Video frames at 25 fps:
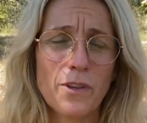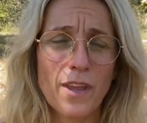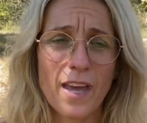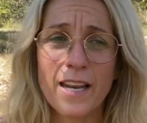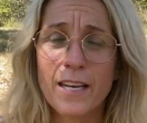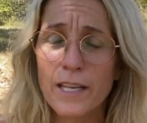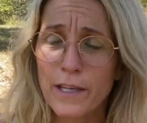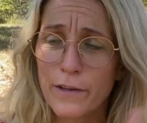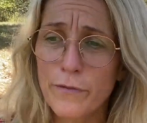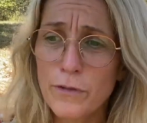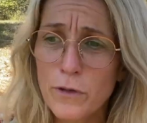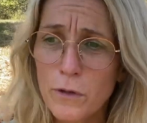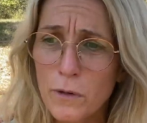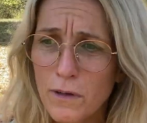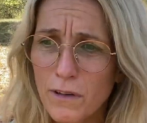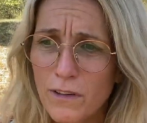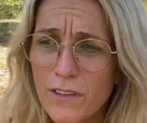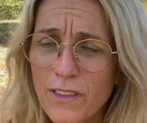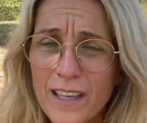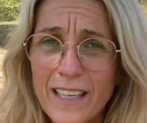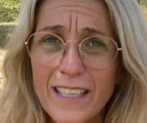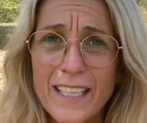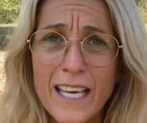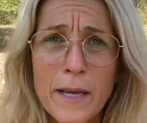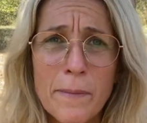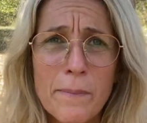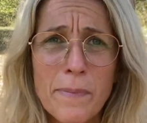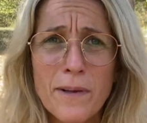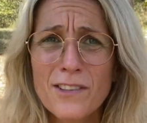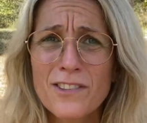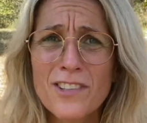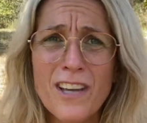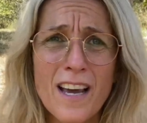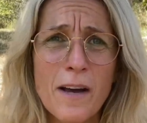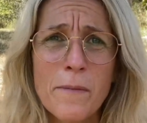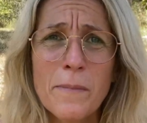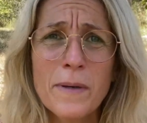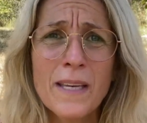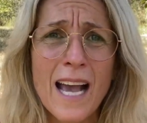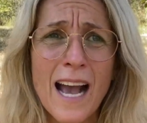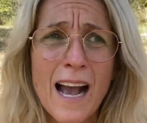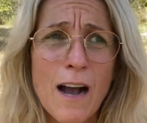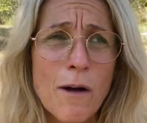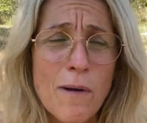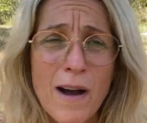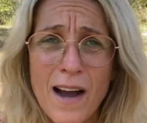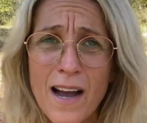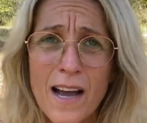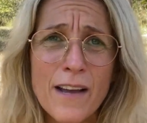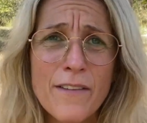And if you're thinking, but tell me how,
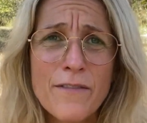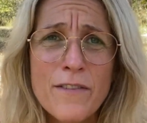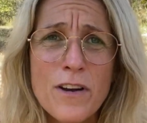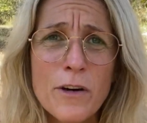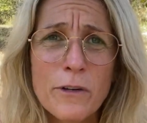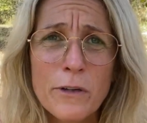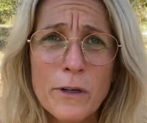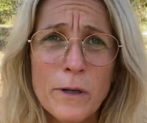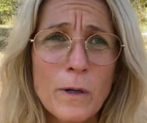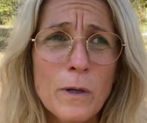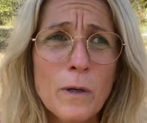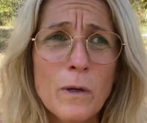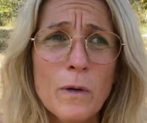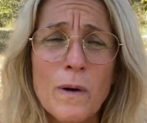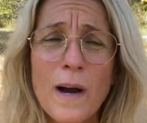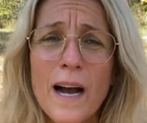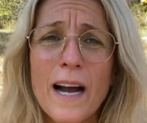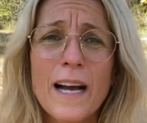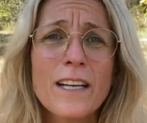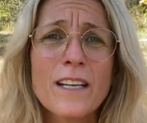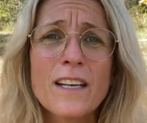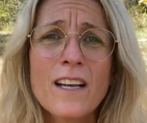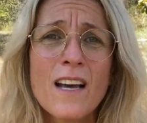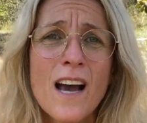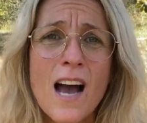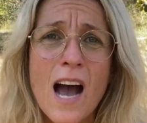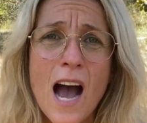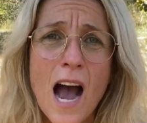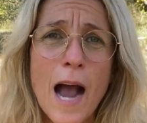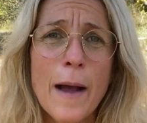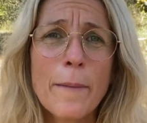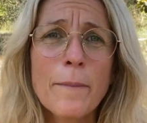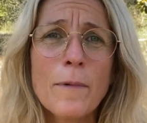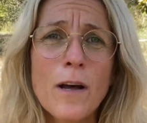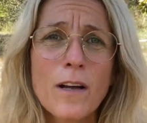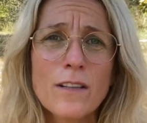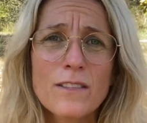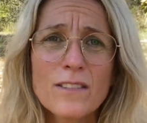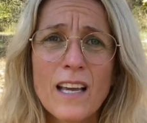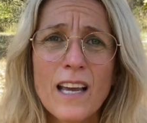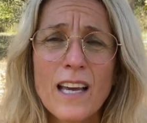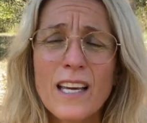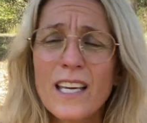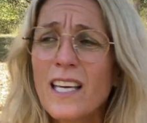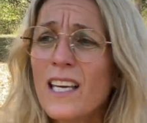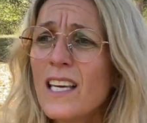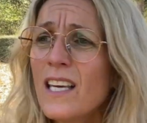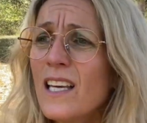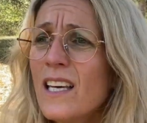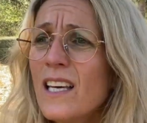I have no clue, I'm not
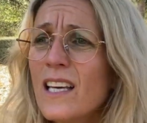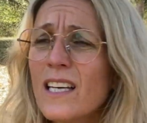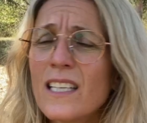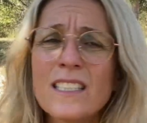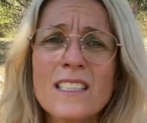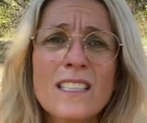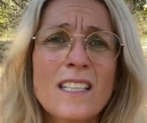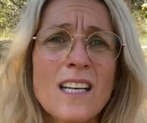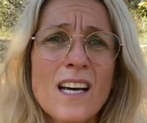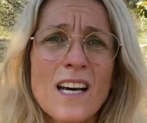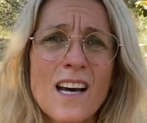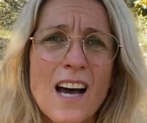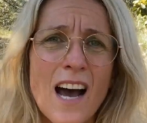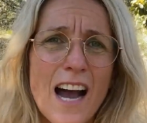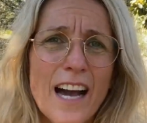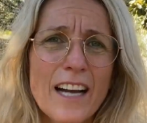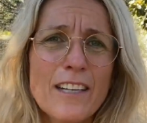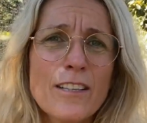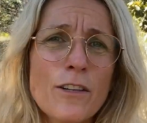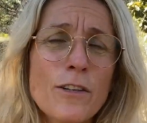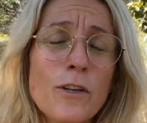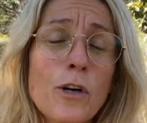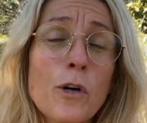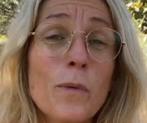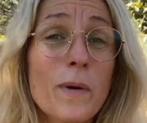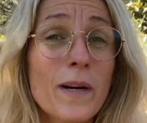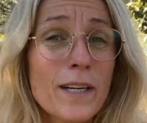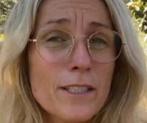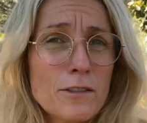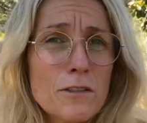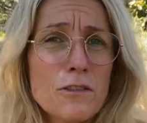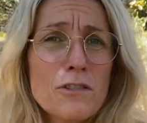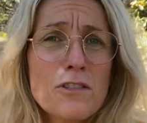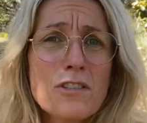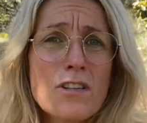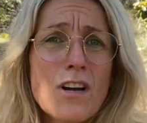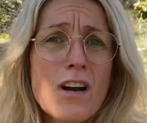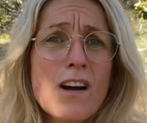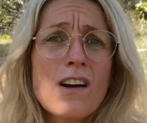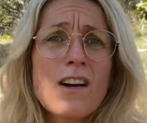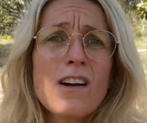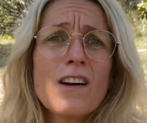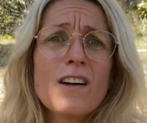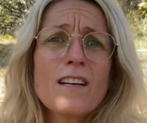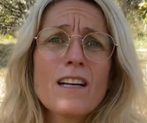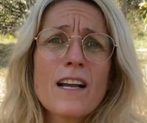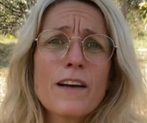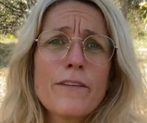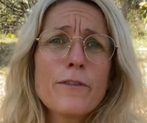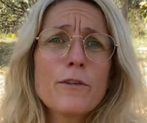techie and I don't know where to
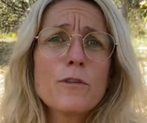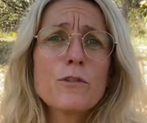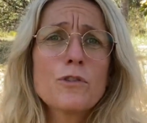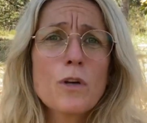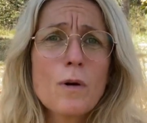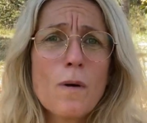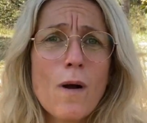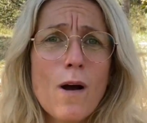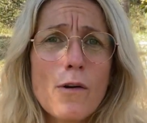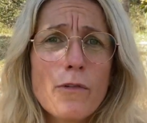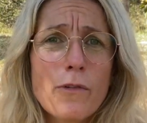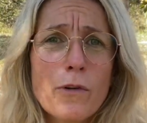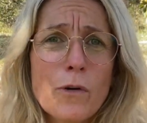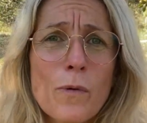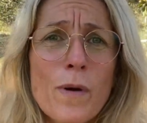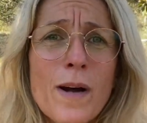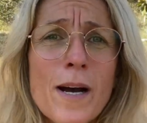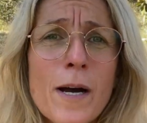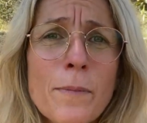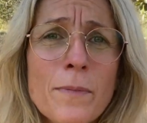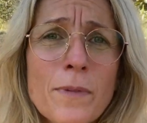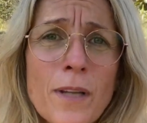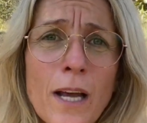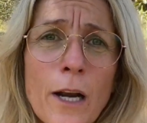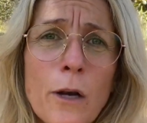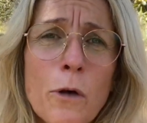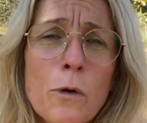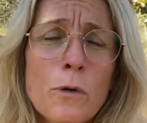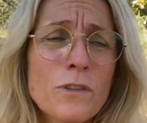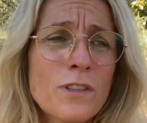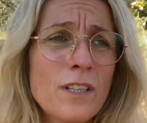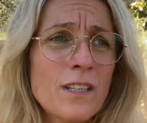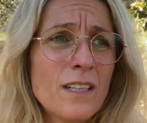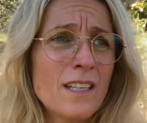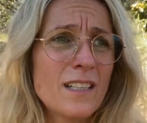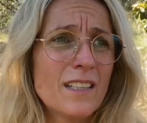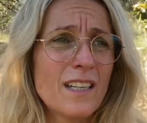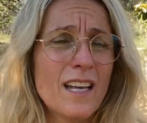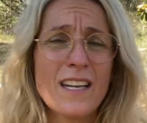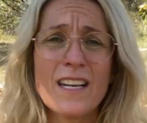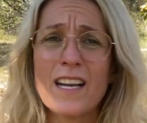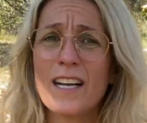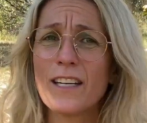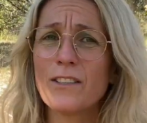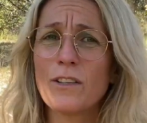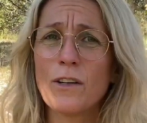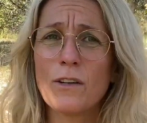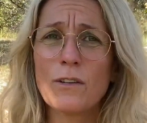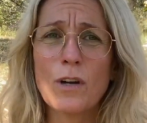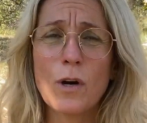start, I feel so overwhelmed, I looked in it and I
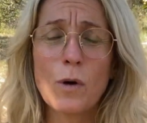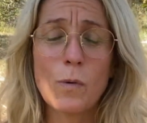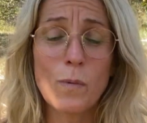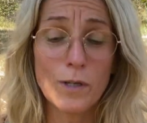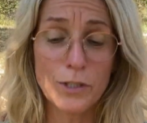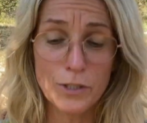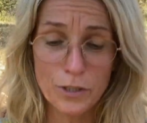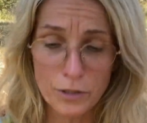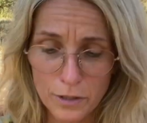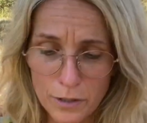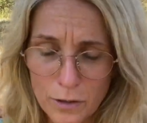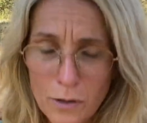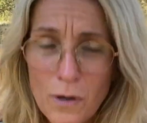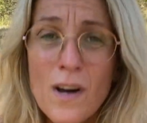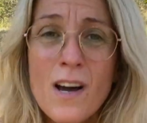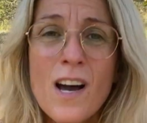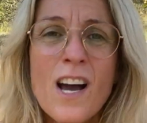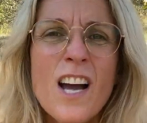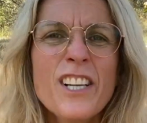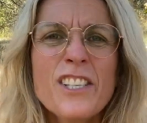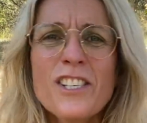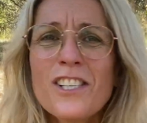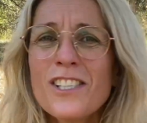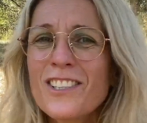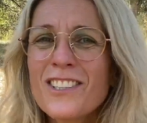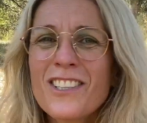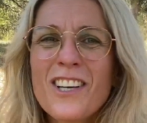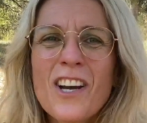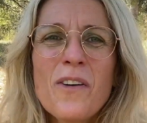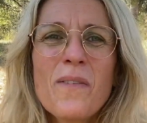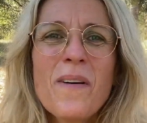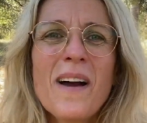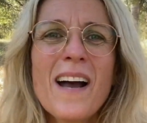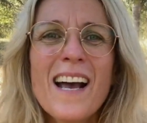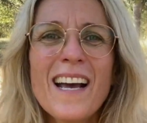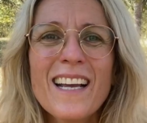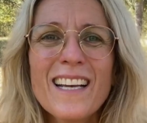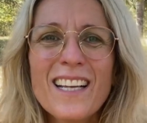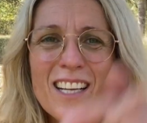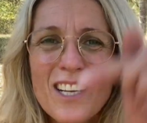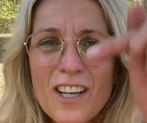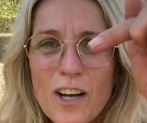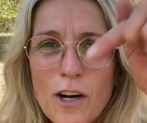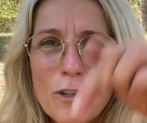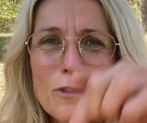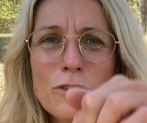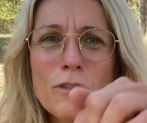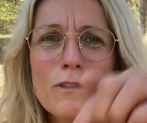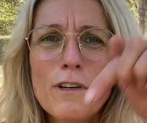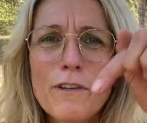don't know what to do, just go ahead and
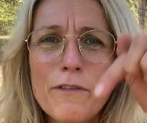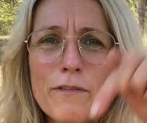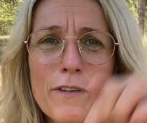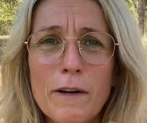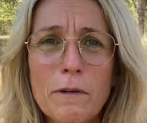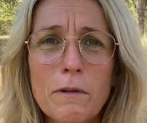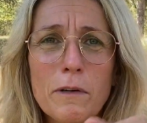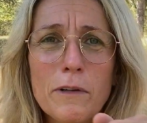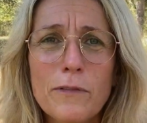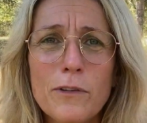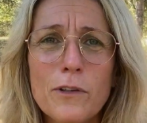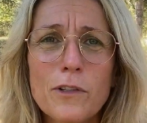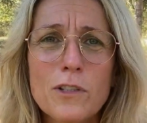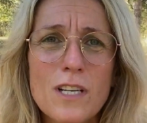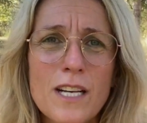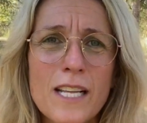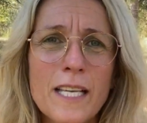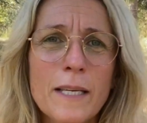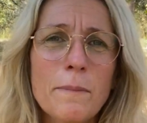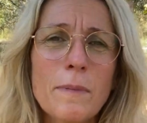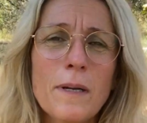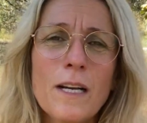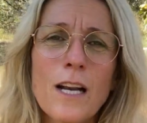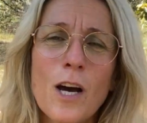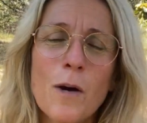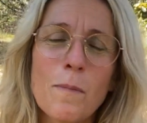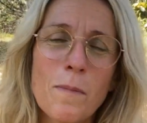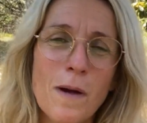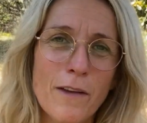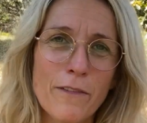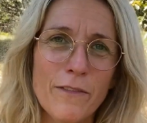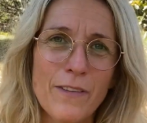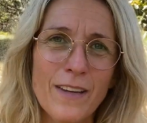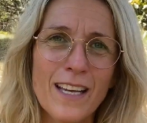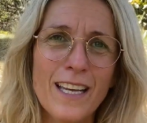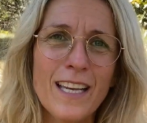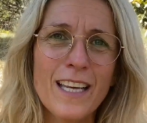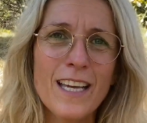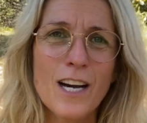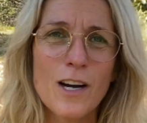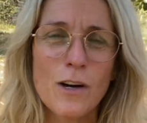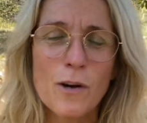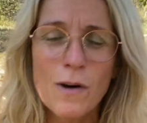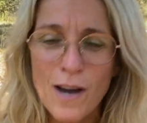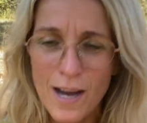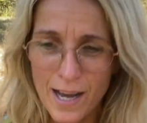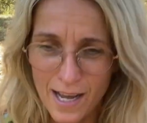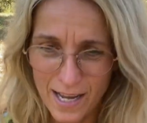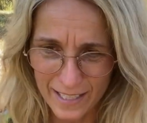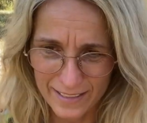go to the very first link below my video,
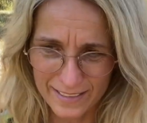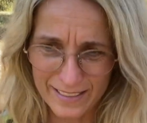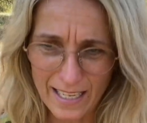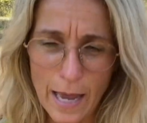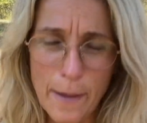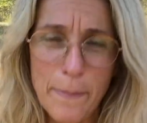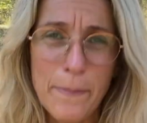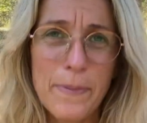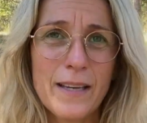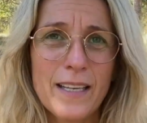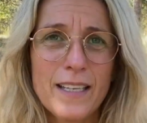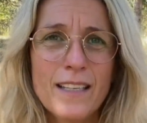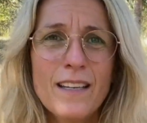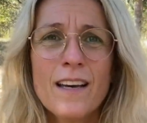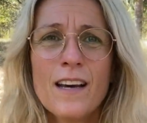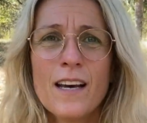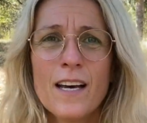tap it